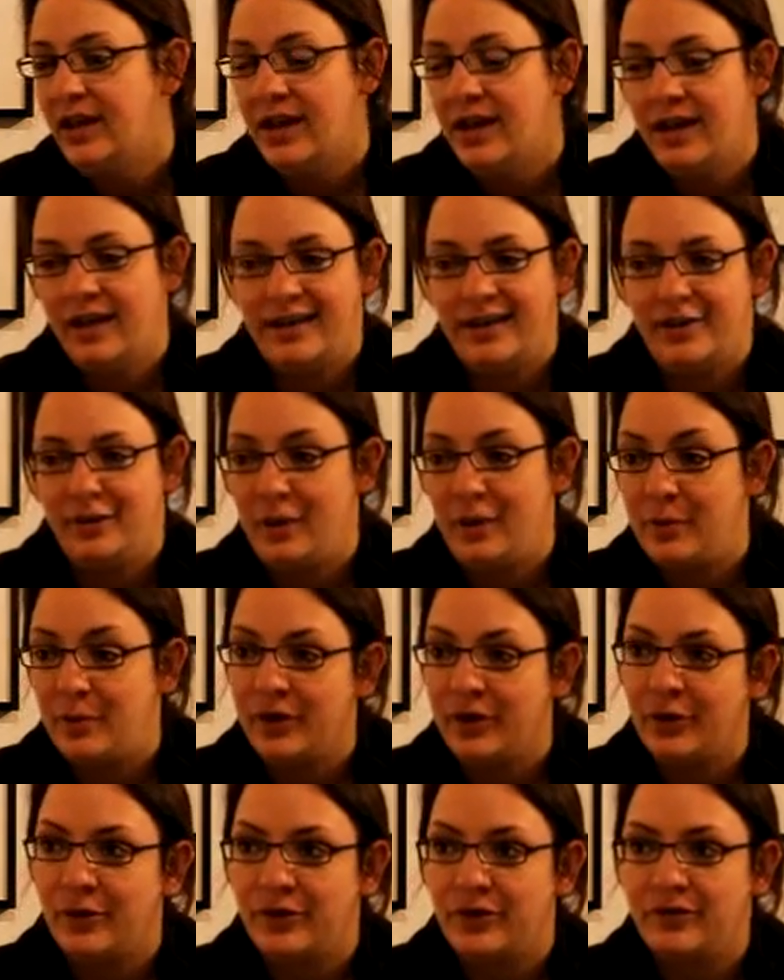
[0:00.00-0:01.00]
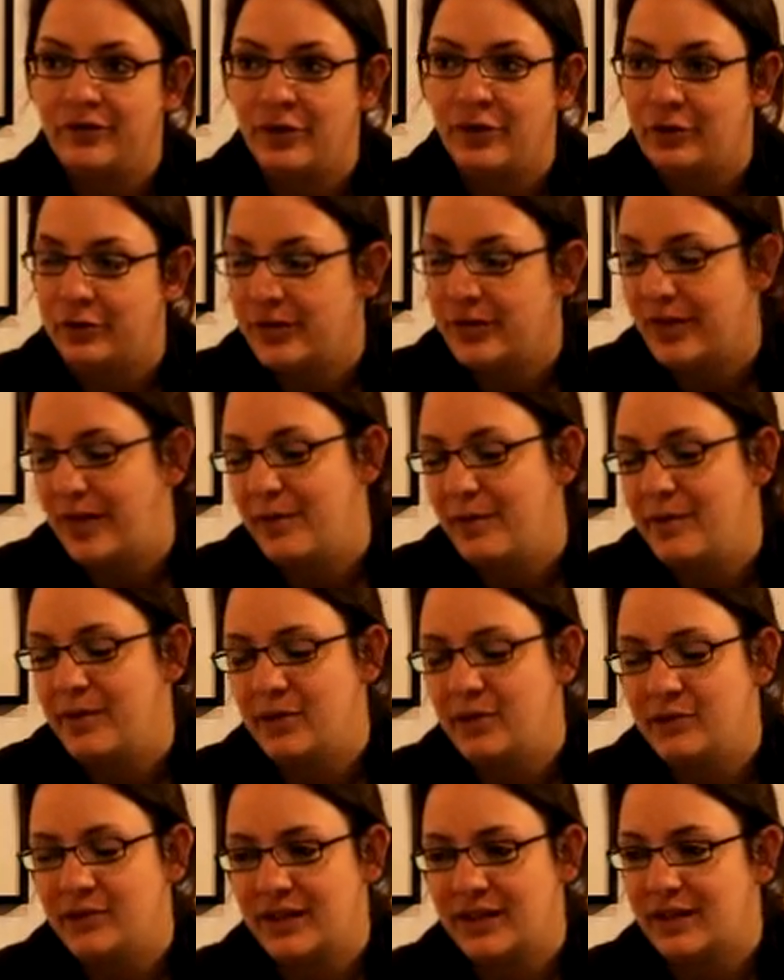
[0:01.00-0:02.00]
and I remember going to vote with them, and
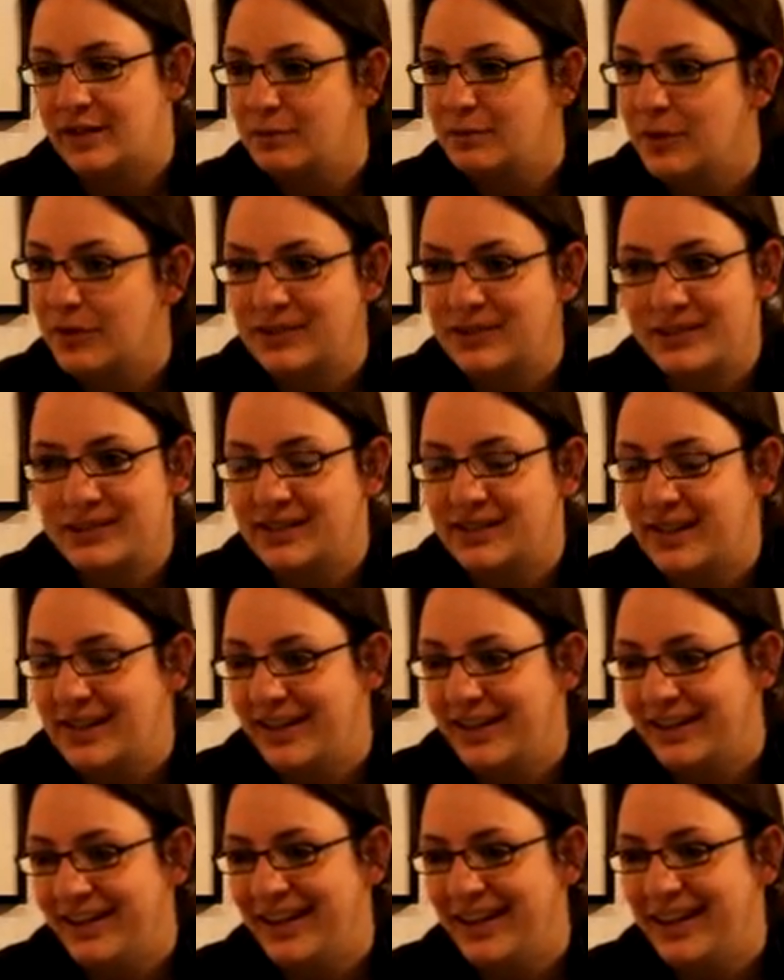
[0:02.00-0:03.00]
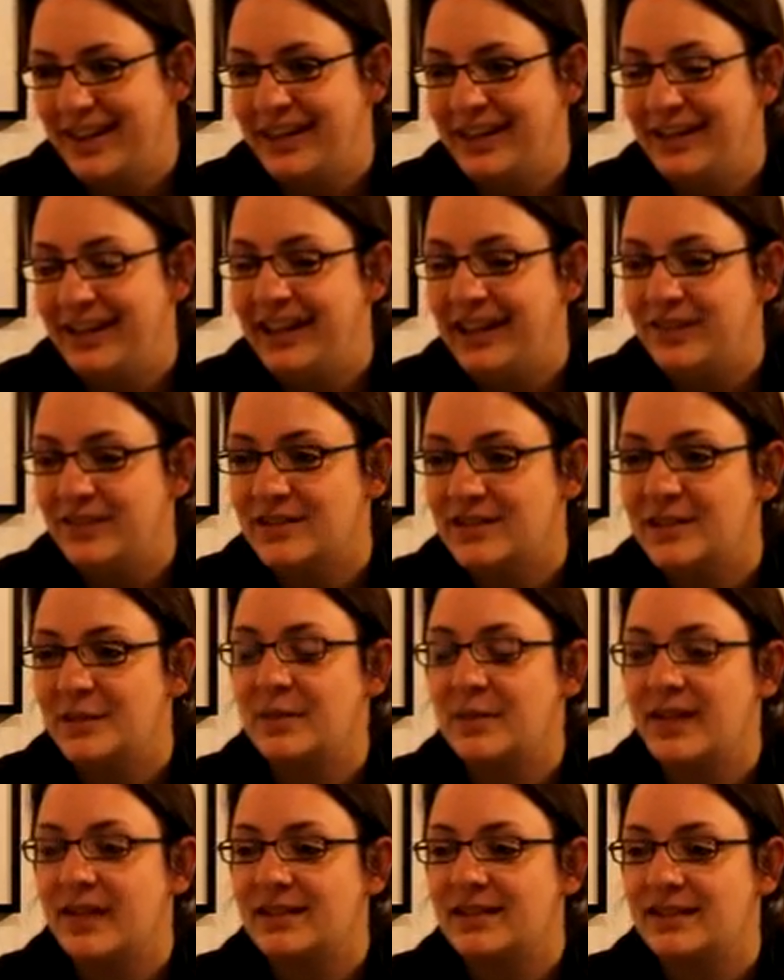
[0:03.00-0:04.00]
it was like the most exciting thing. And even
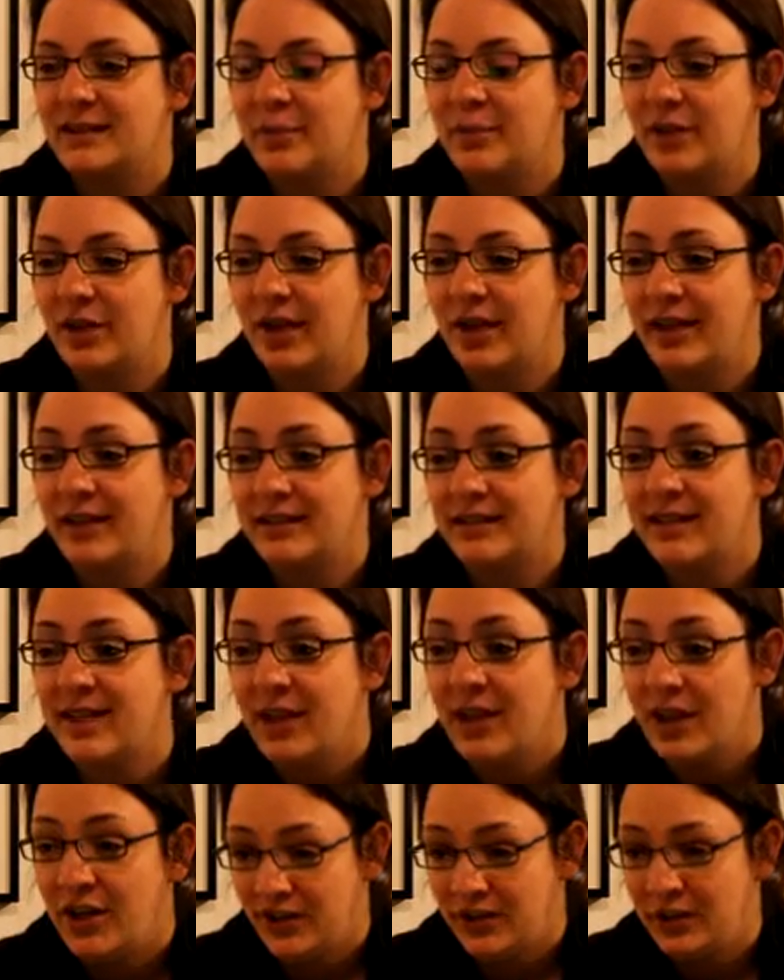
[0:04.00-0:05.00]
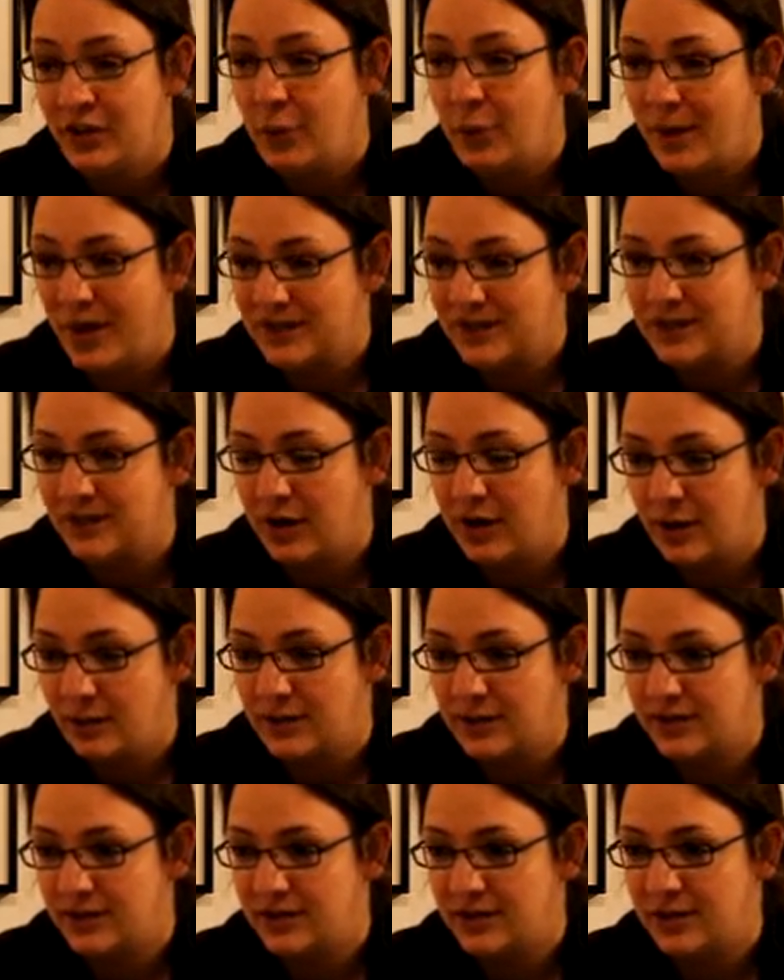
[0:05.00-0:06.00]
something as simple as, you know, Baskin
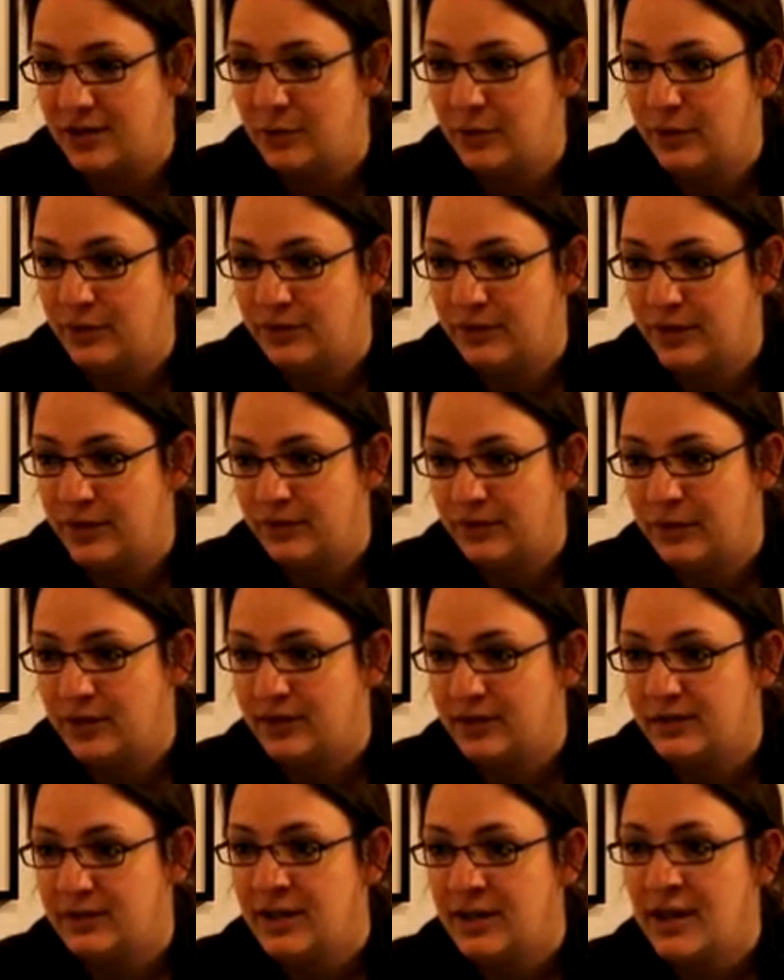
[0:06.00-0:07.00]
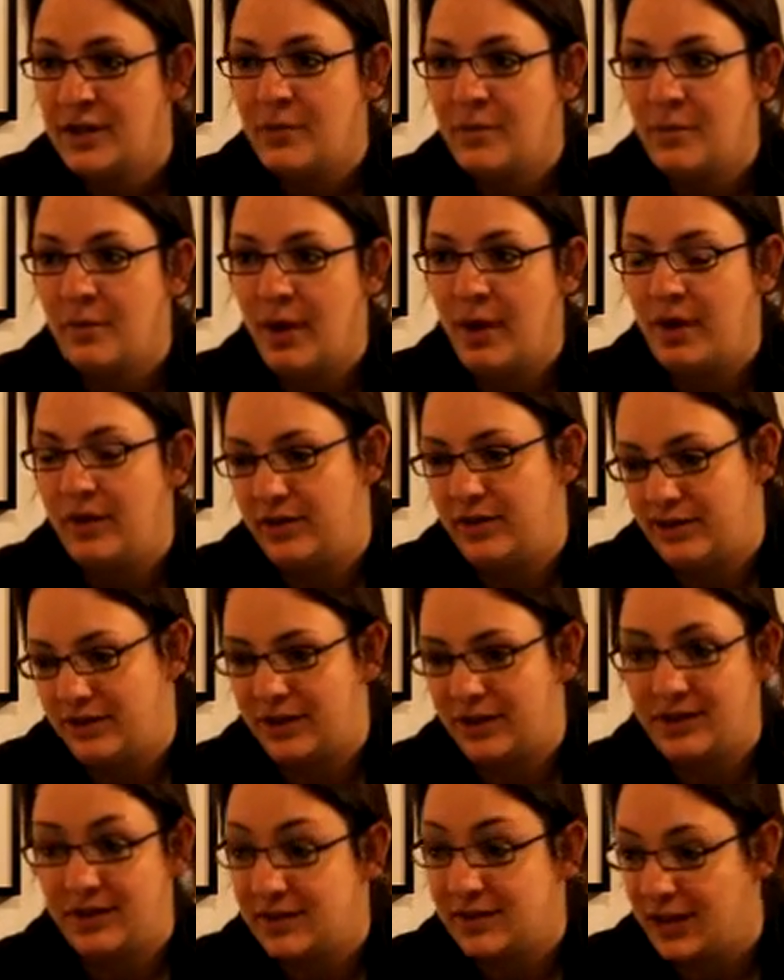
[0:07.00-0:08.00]
Robbins, 31 flavors. My, there's
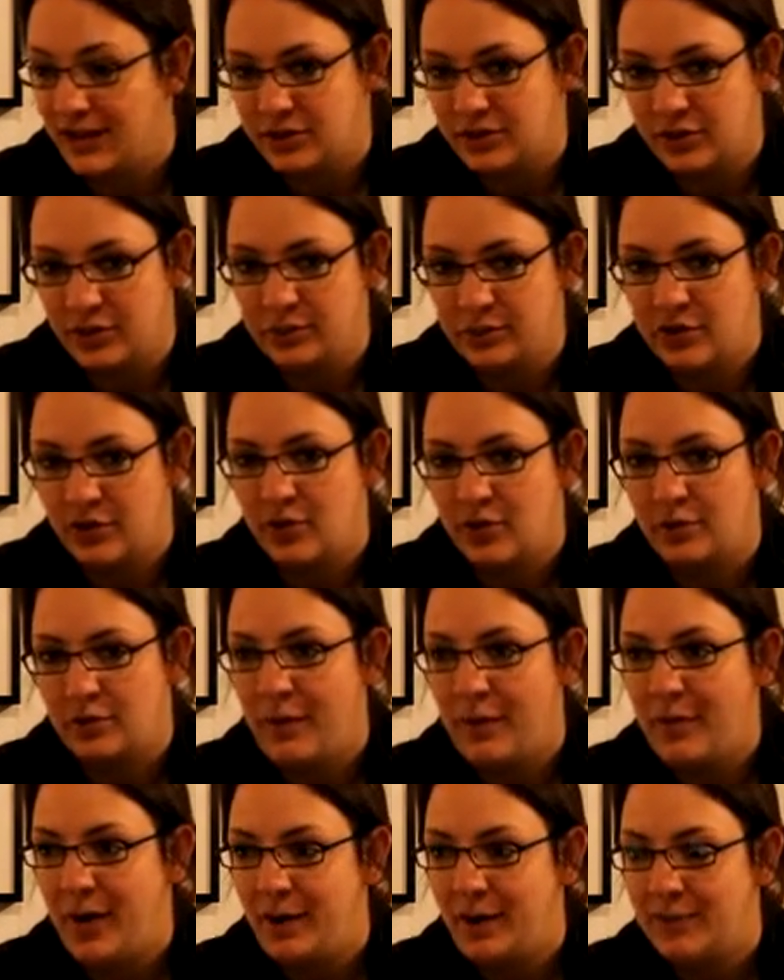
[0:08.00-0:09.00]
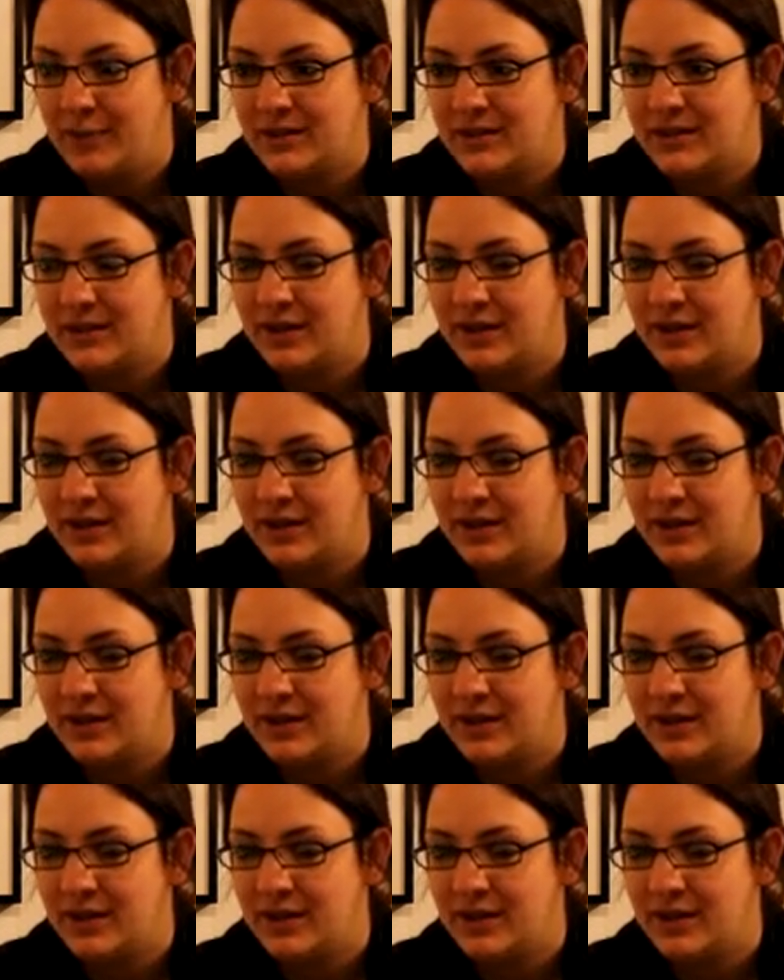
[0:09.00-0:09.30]
like this ice cream store, and my mom was